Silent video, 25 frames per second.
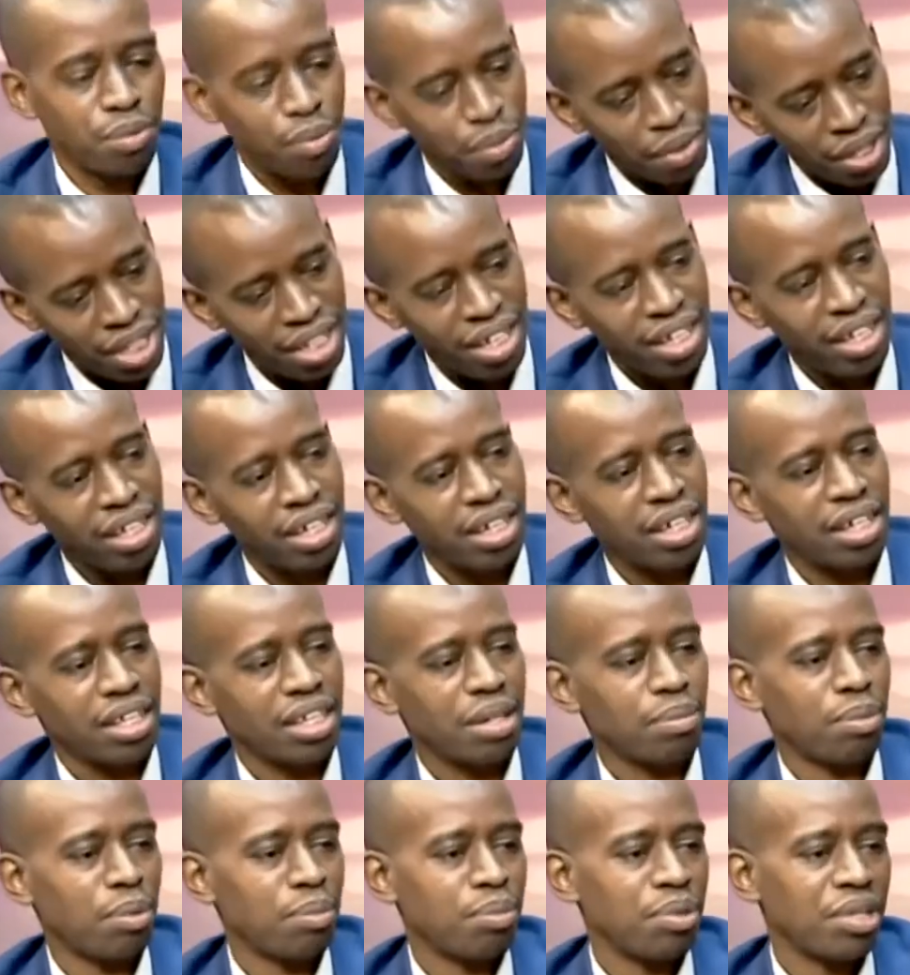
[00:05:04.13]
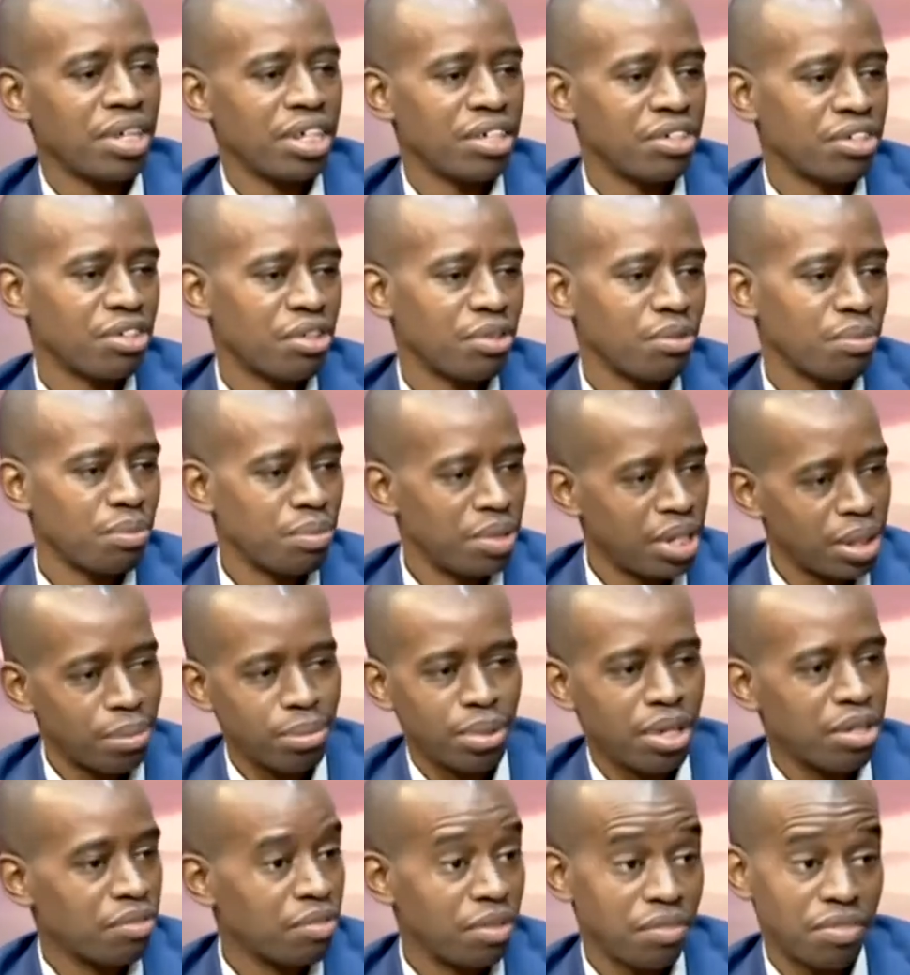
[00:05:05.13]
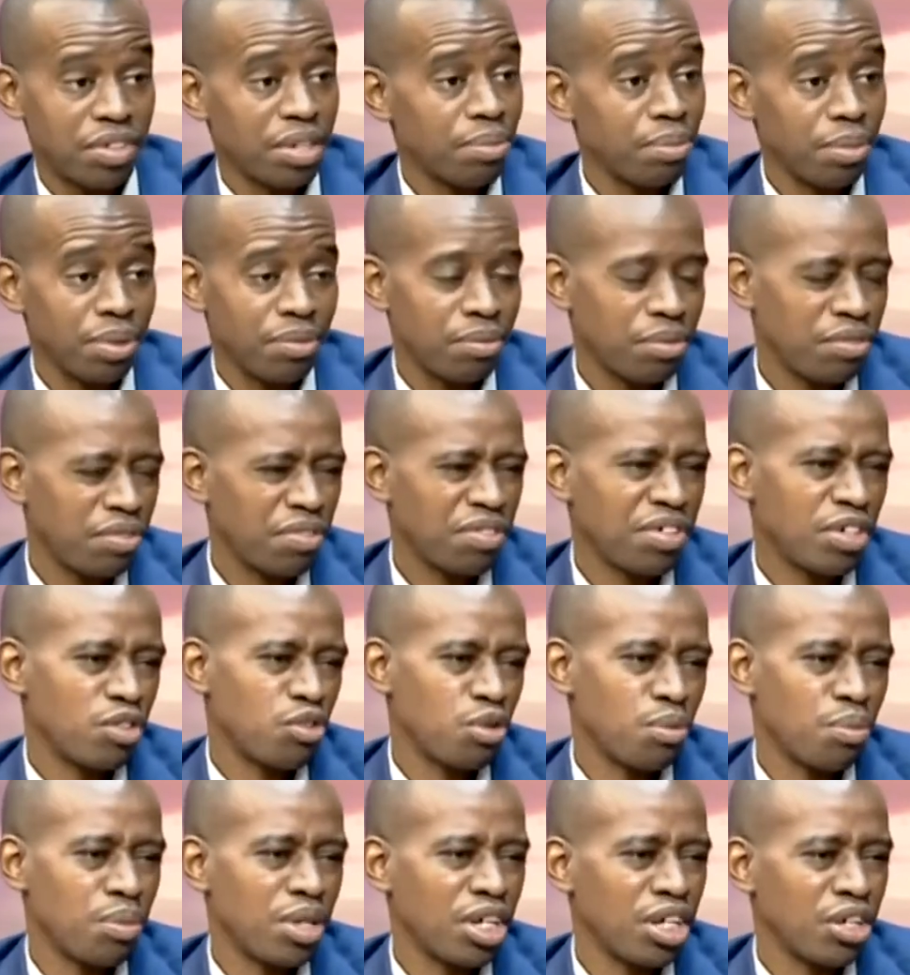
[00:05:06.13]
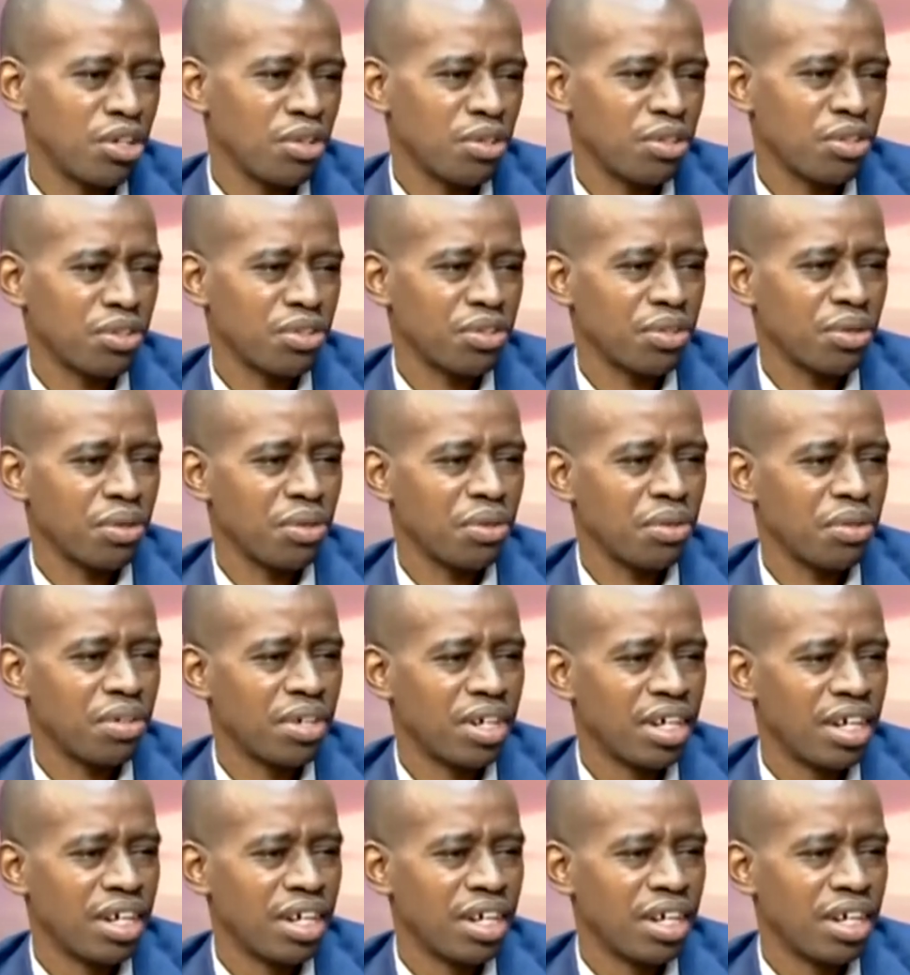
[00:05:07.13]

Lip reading: though we, the population would be about 52 million or so.